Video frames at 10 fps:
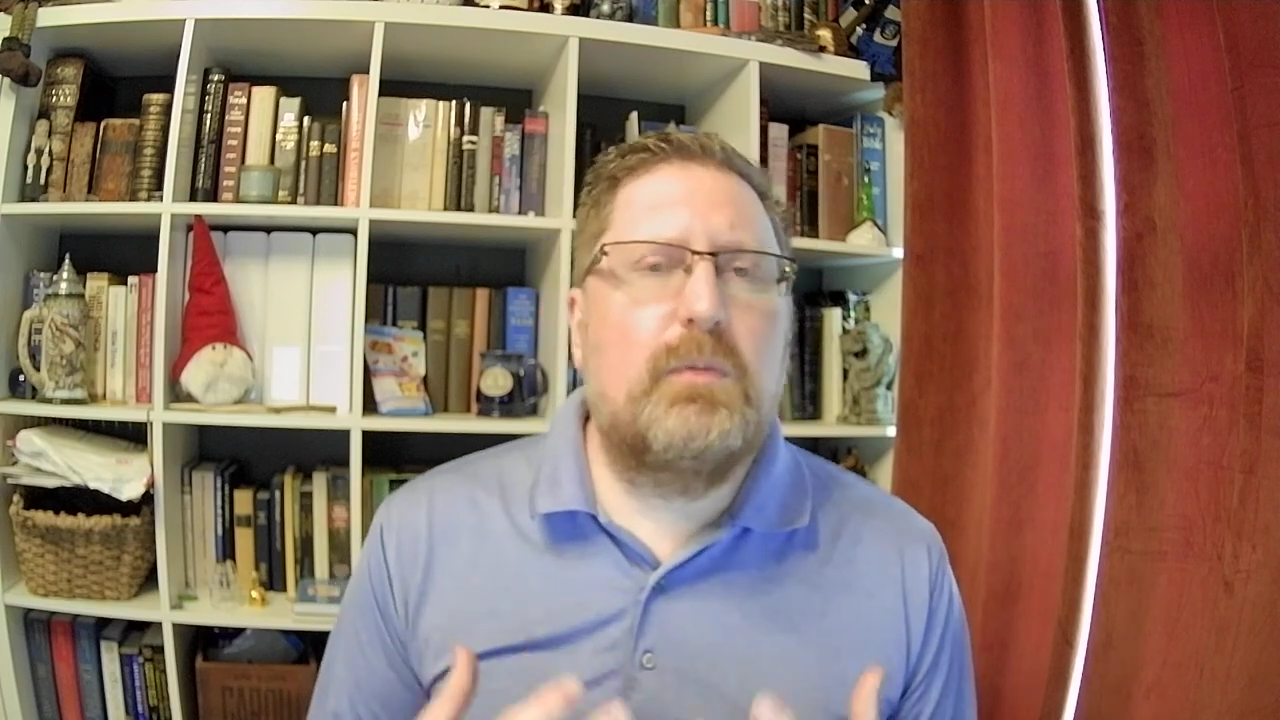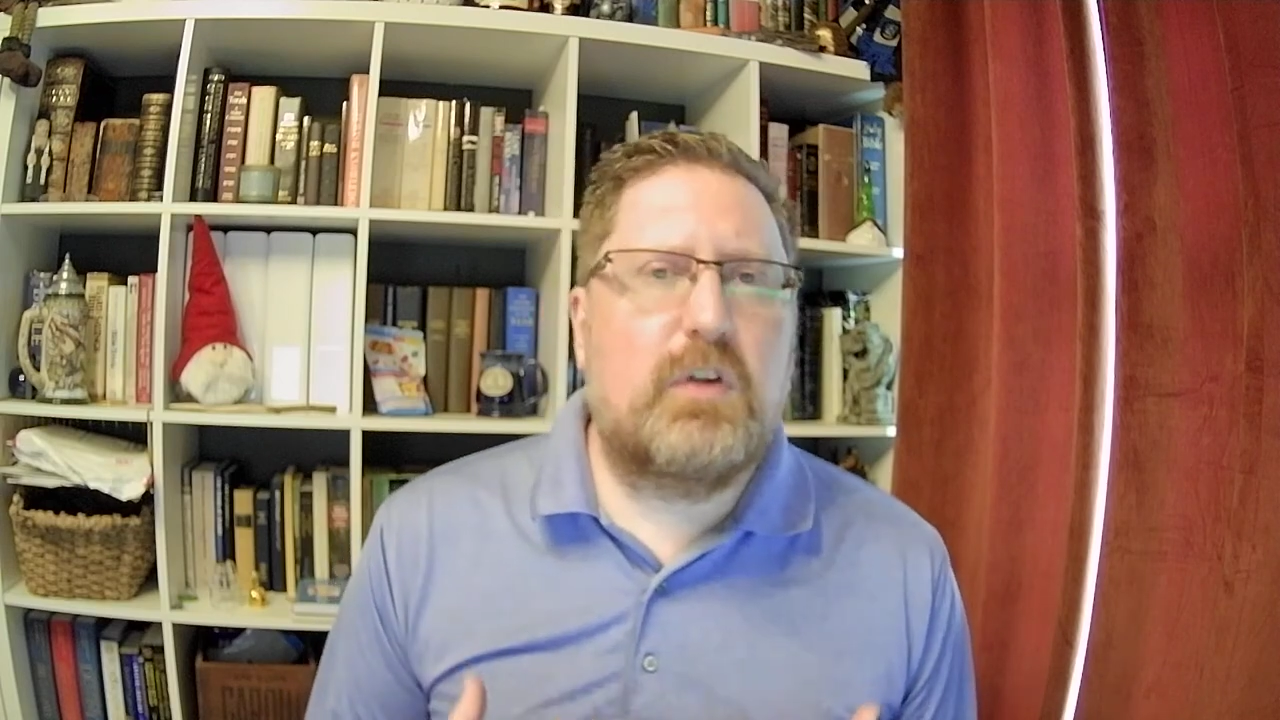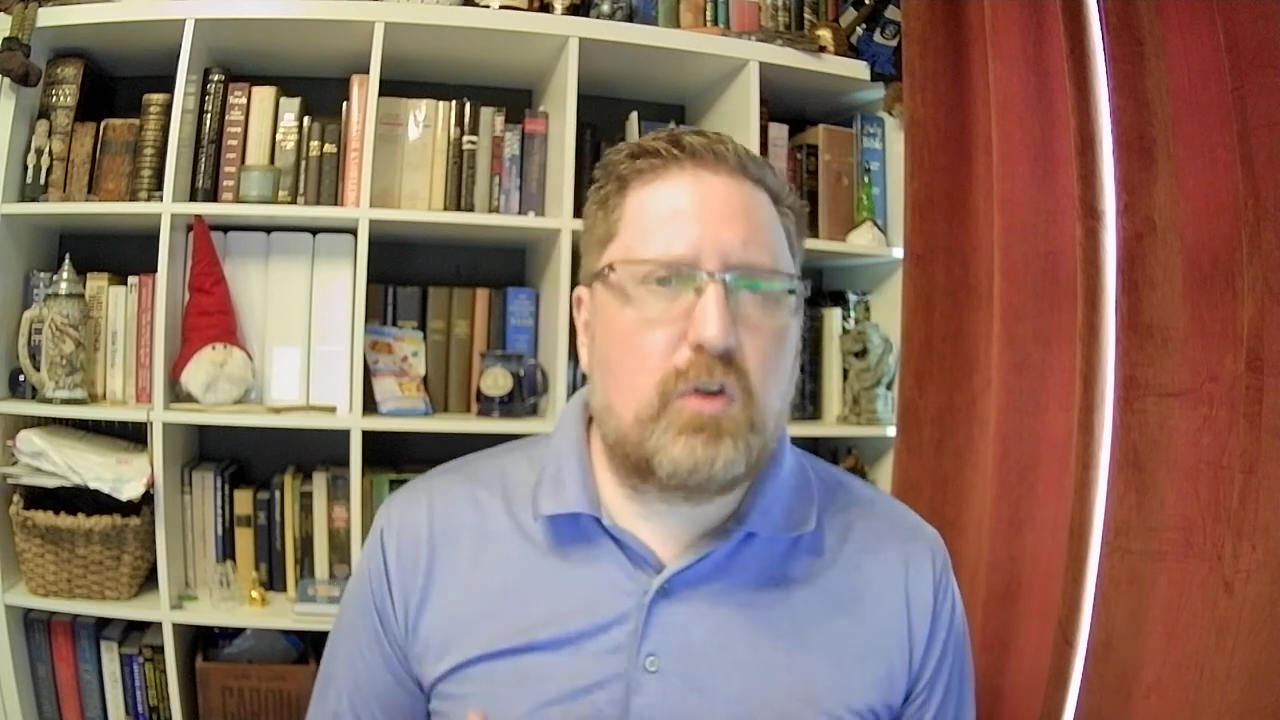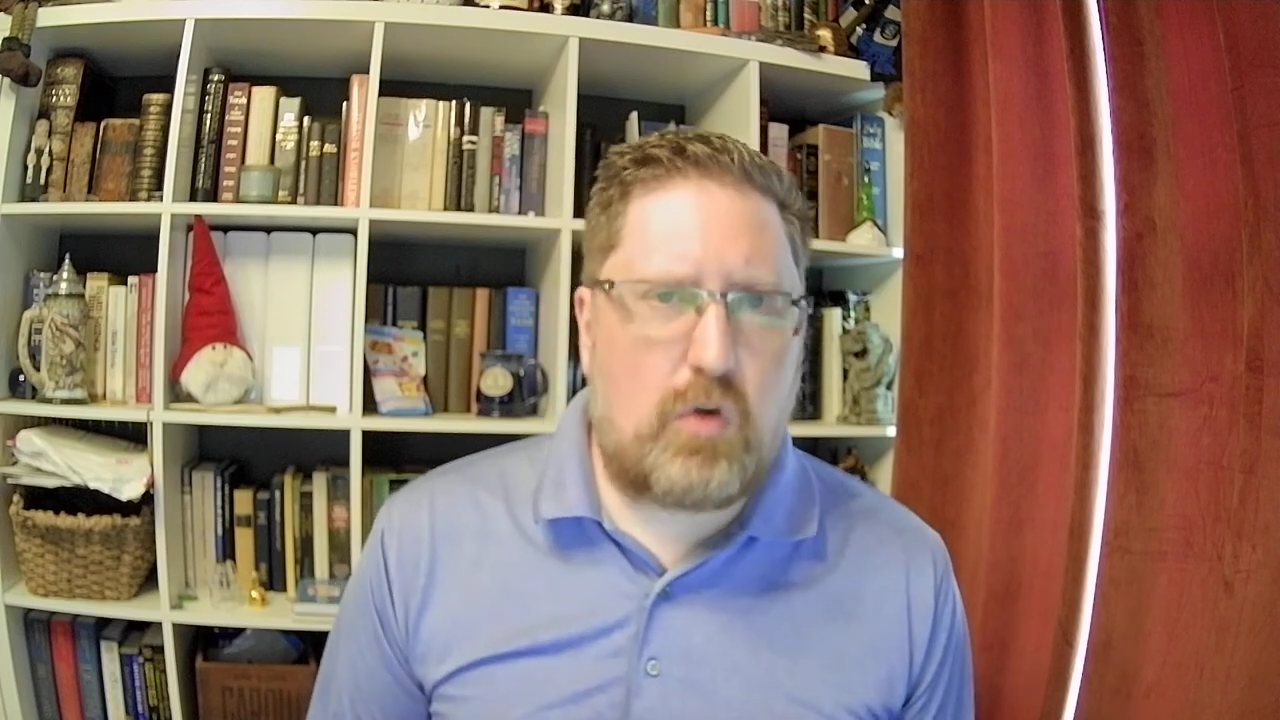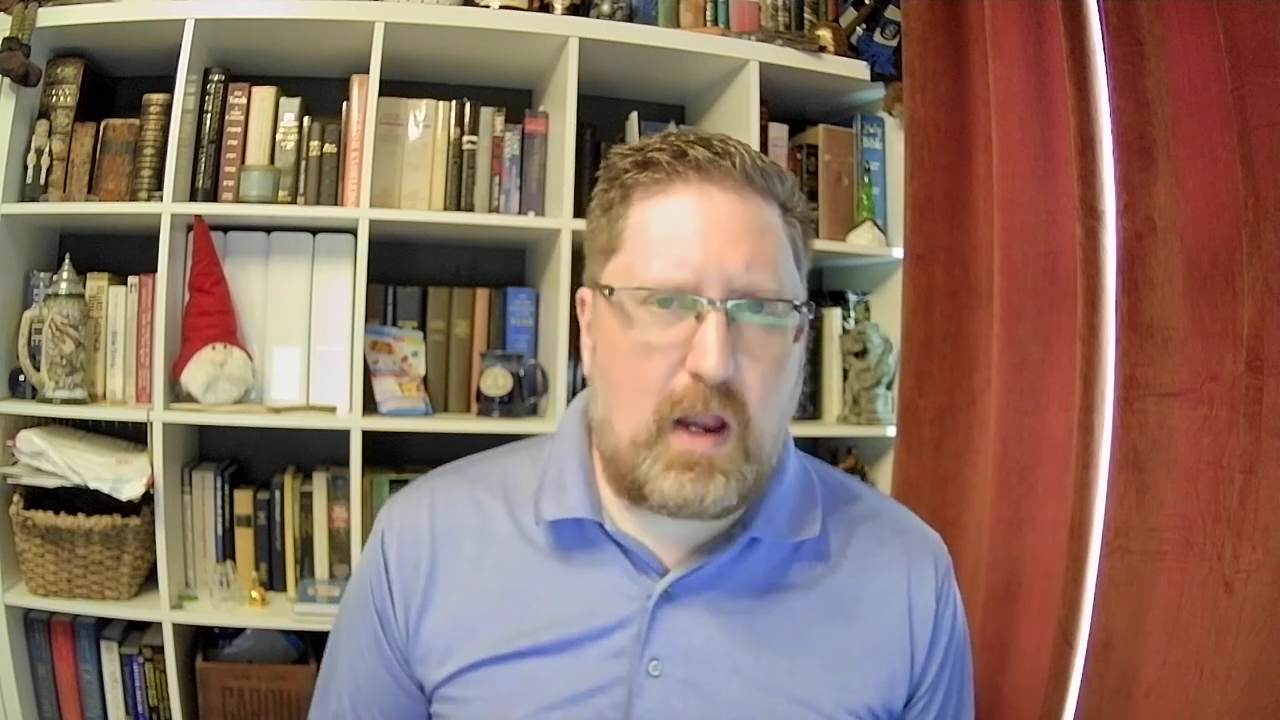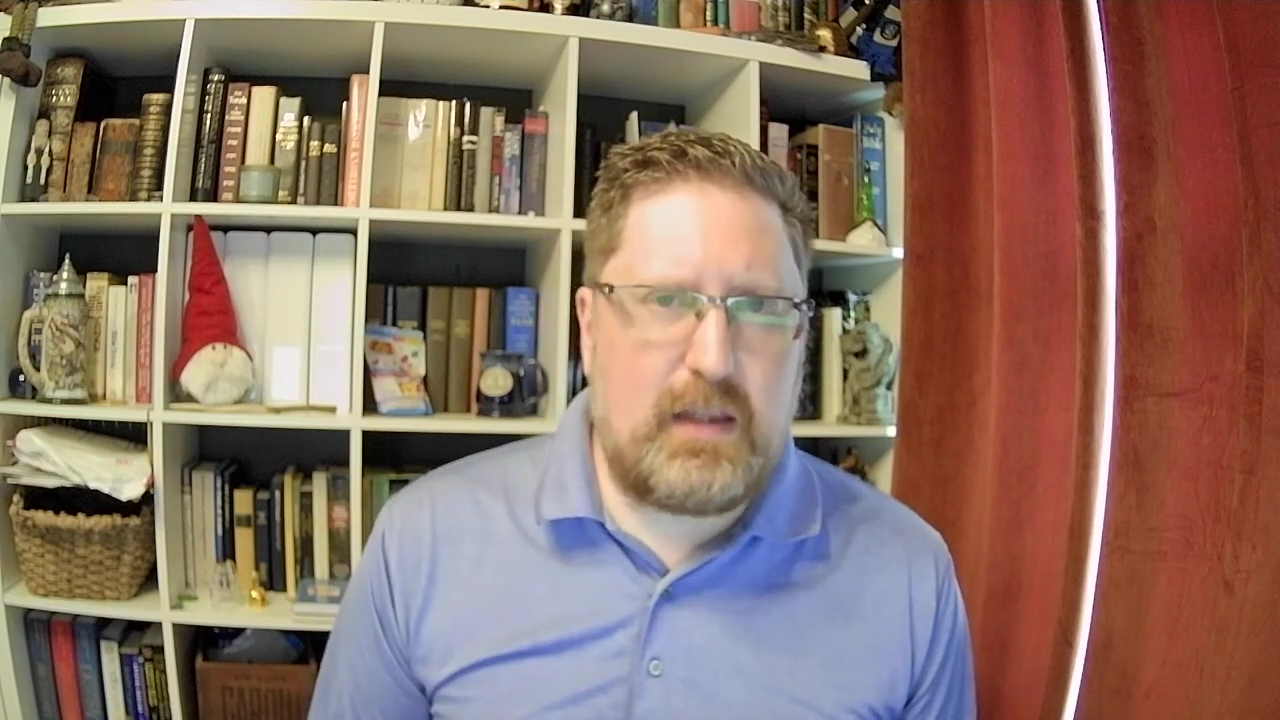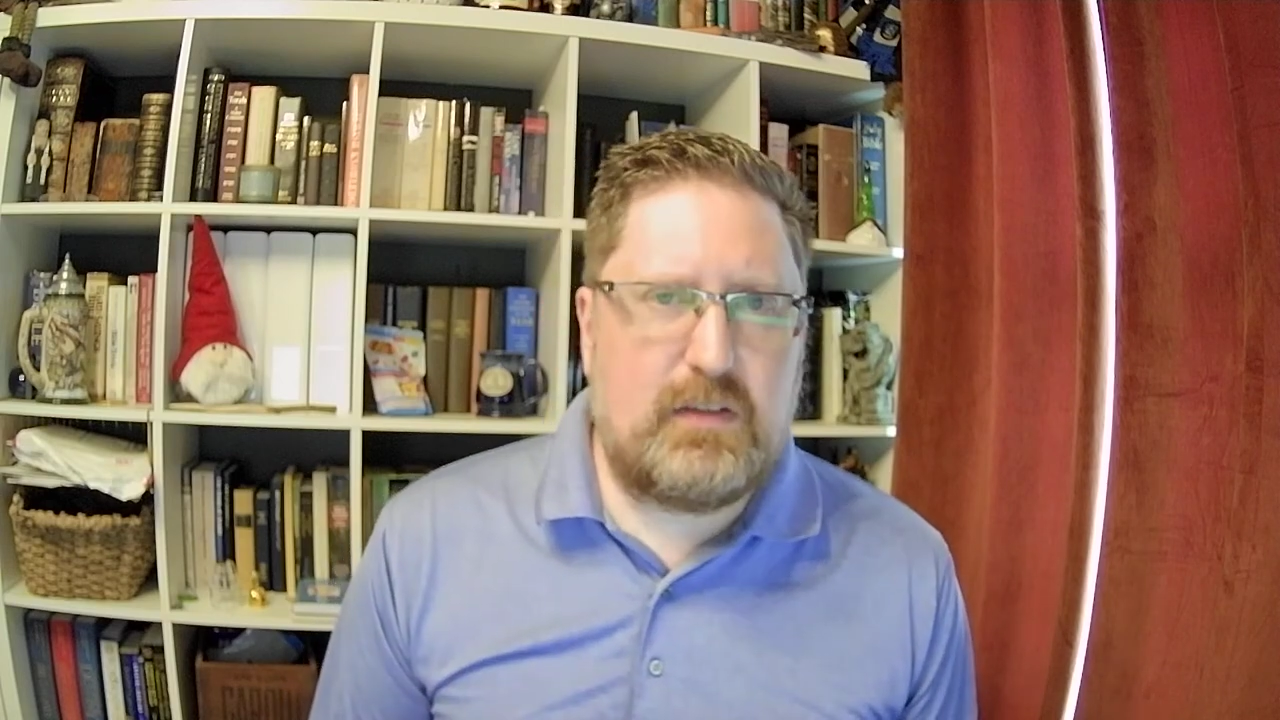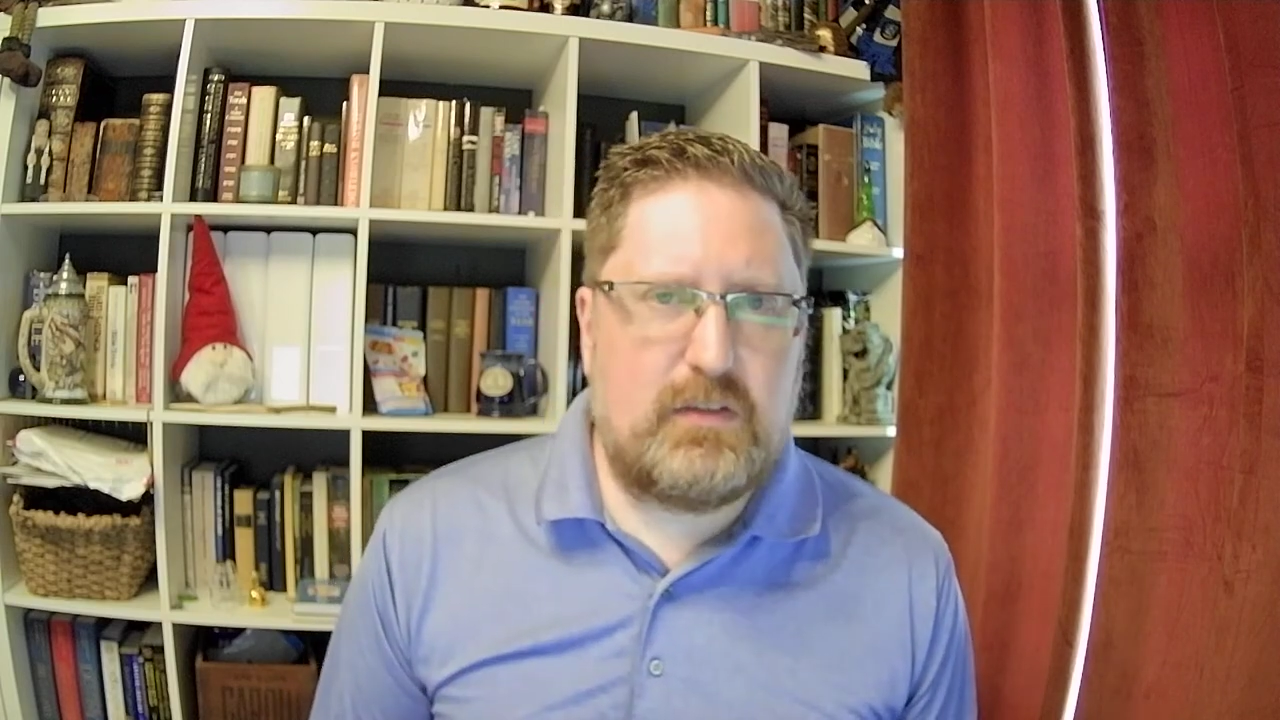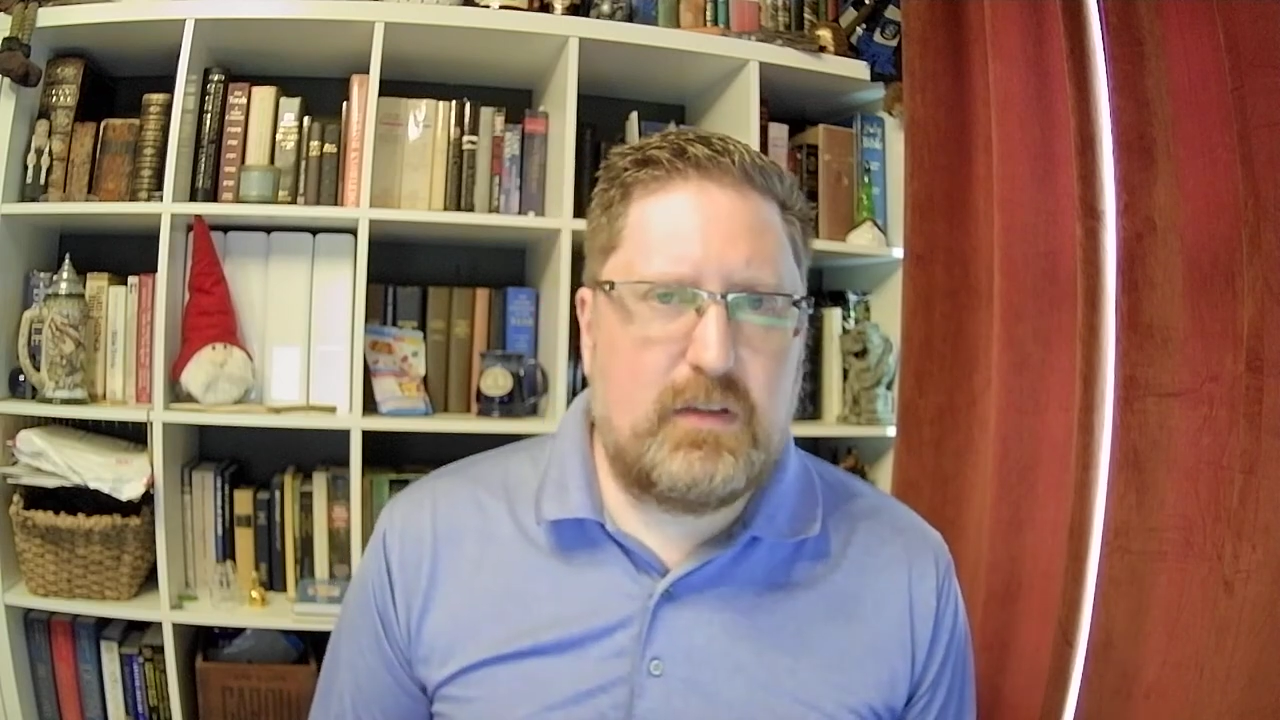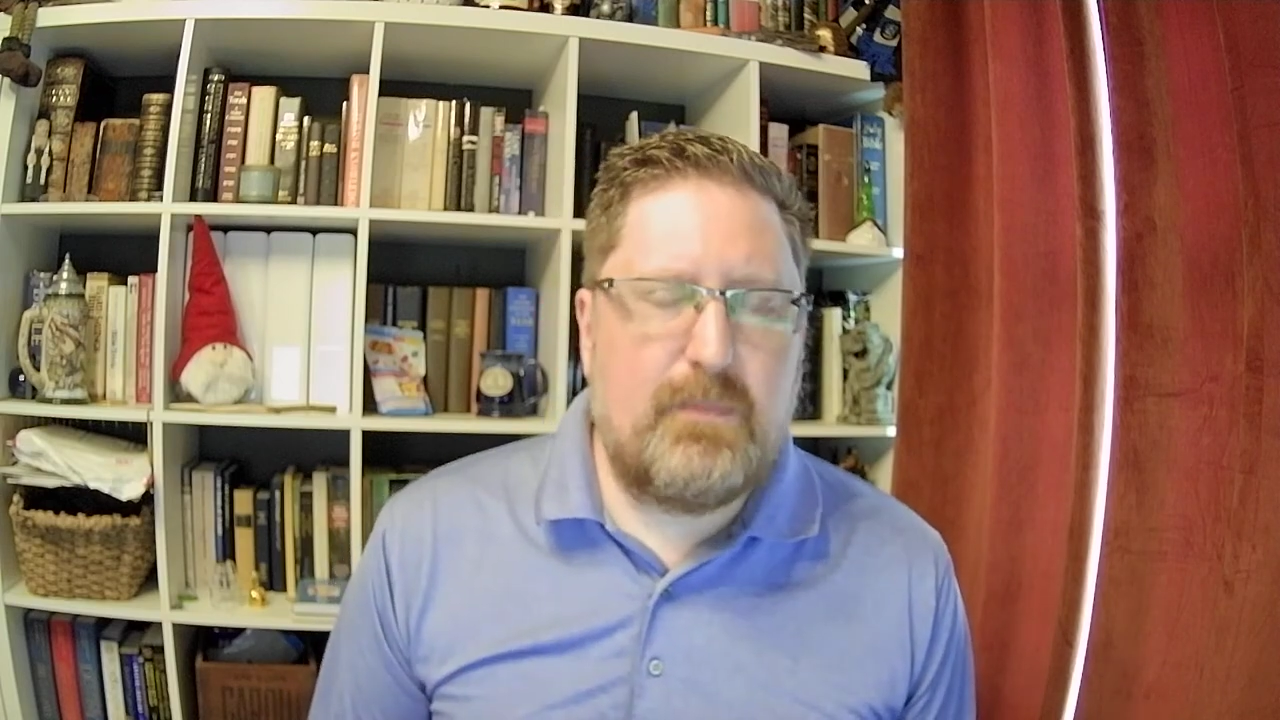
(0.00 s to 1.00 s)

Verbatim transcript: to Christ,